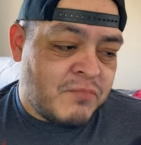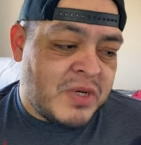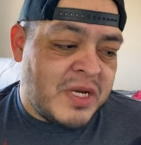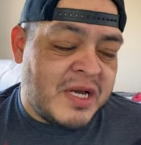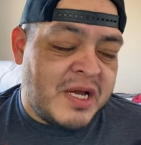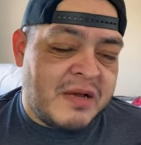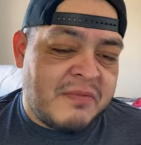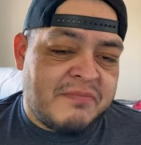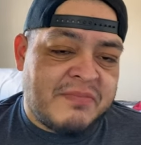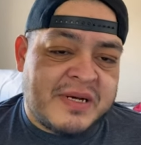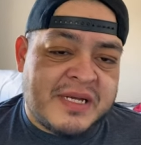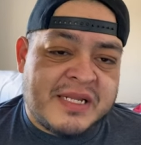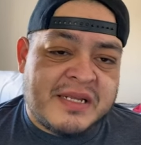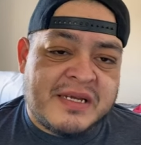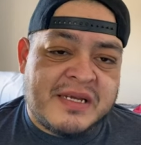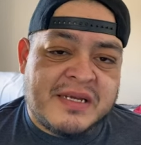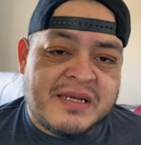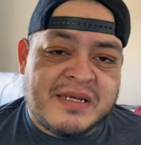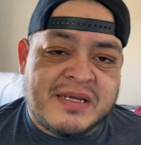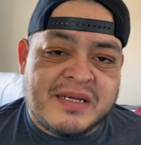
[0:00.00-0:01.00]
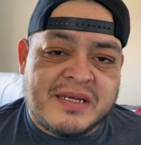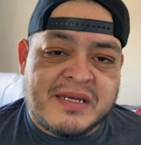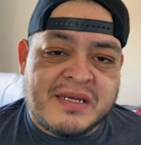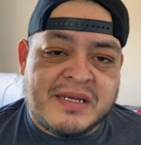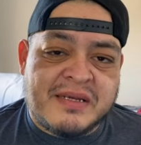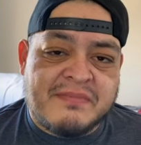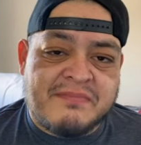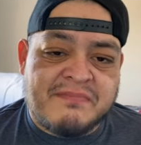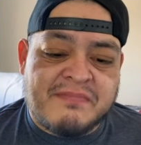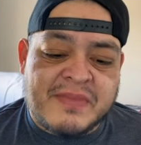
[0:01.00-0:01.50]
but
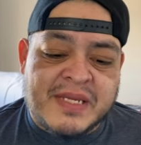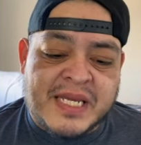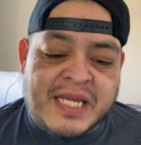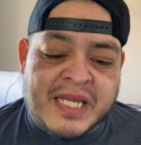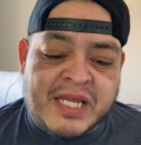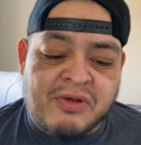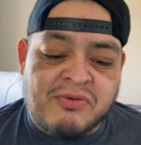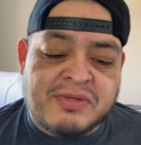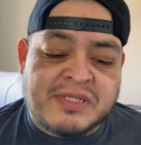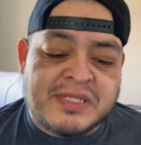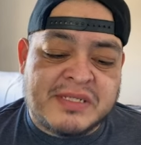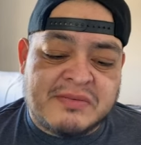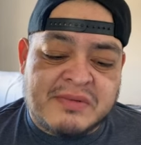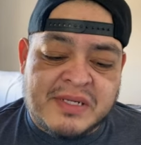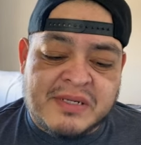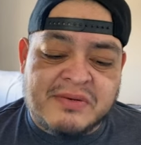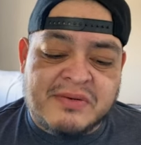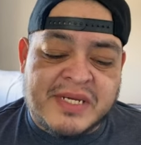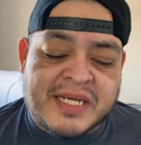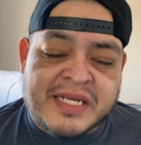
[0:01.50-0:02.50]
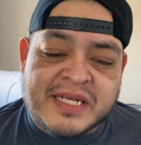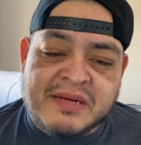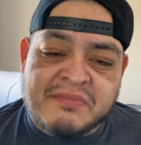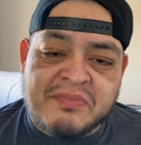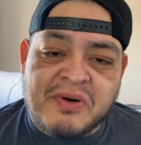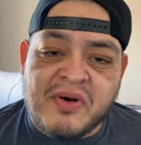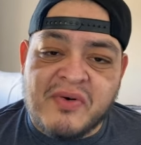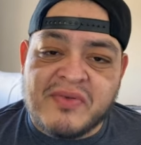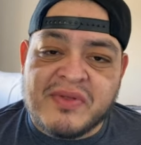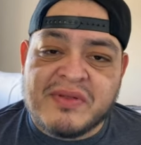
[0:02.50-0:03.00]
he was, he did
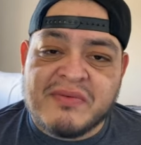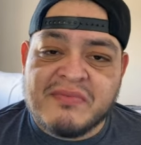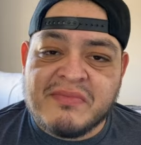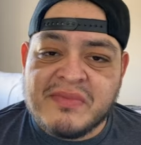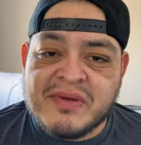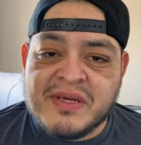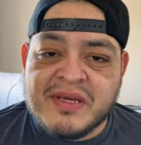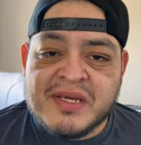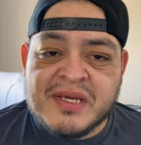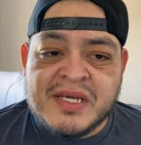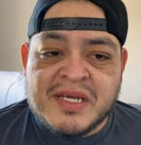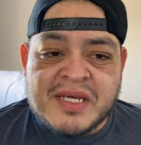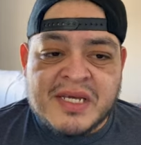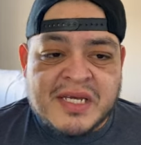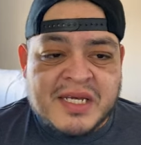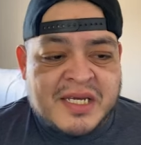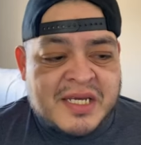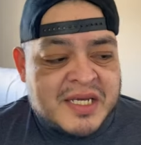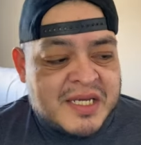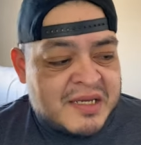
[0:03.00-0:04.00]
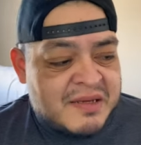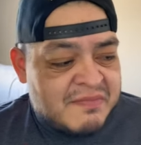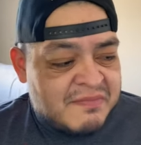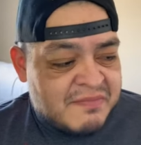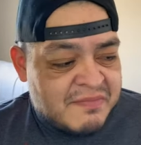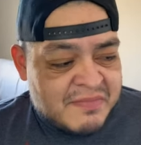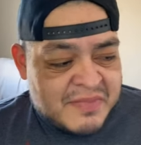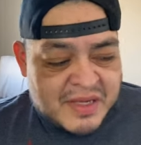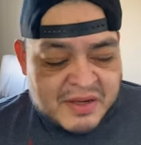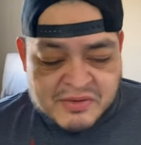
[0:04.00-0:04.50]
both.
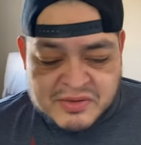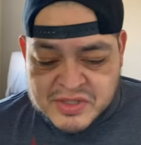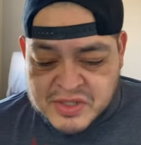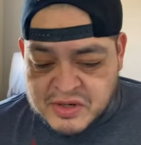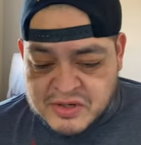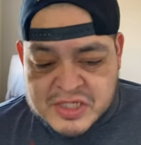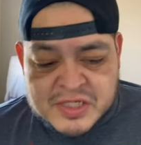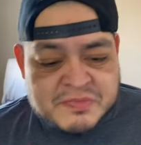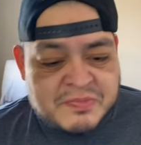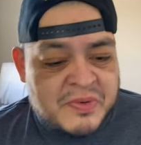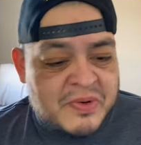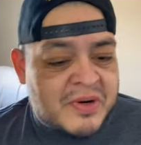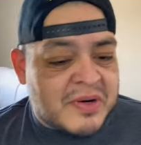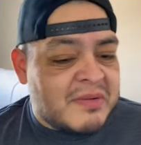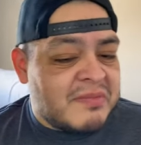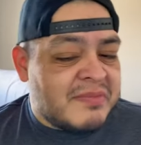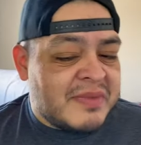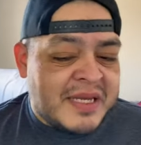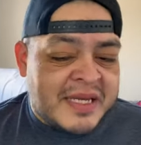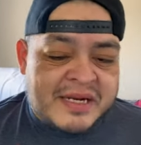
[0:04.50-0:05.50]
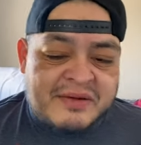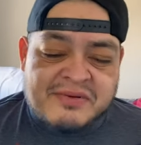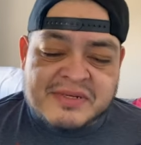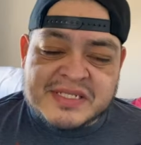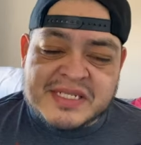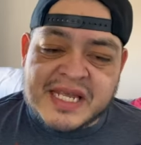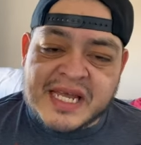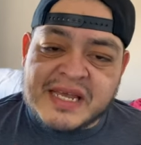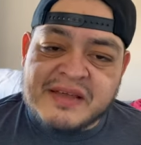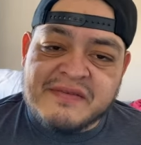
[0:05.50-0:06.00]
It was all sport, and then it was
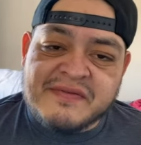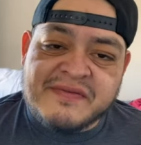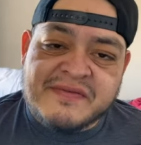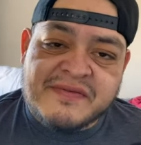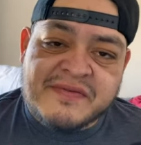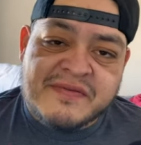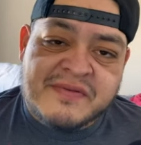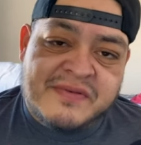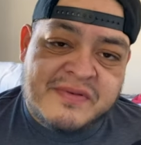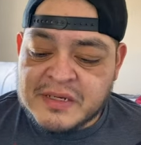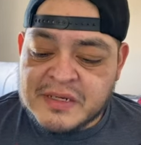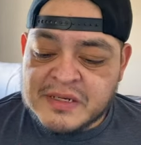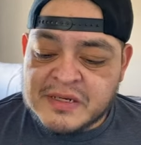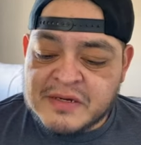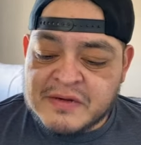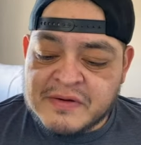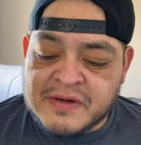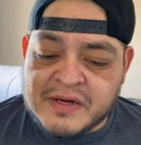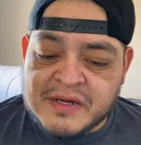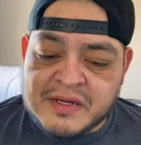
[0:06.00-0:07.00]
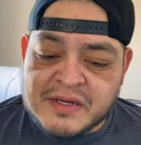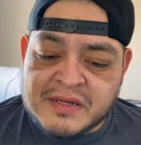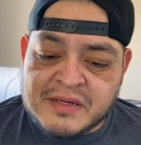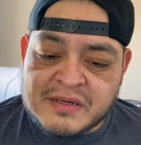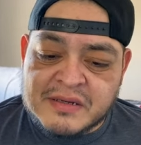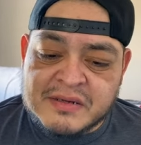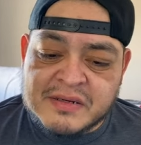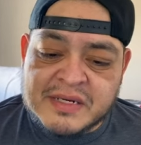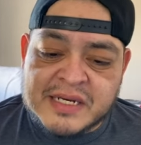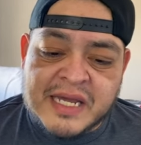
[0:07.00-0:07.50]
life.
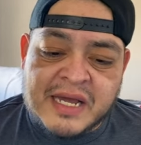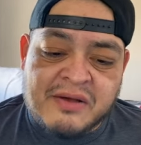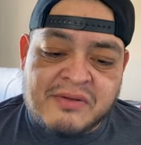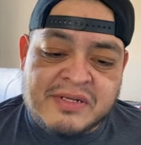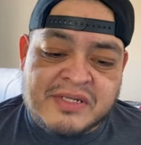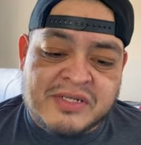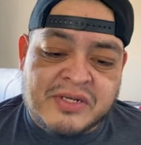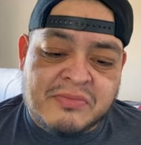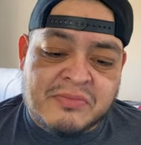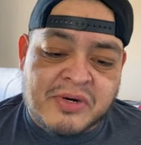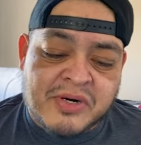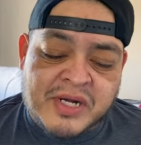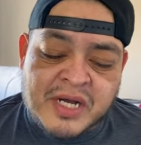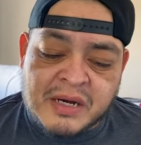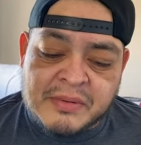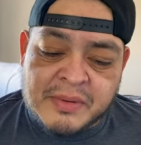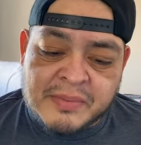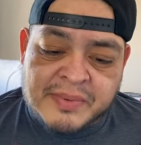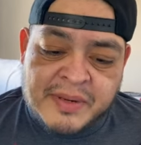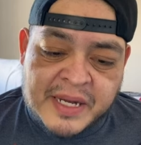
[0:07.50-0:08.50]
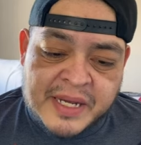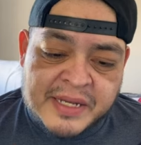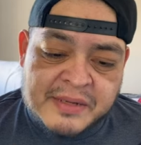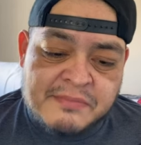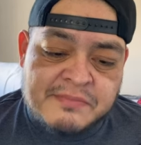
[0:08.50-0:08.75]
Now there's no more Kobe Bryant,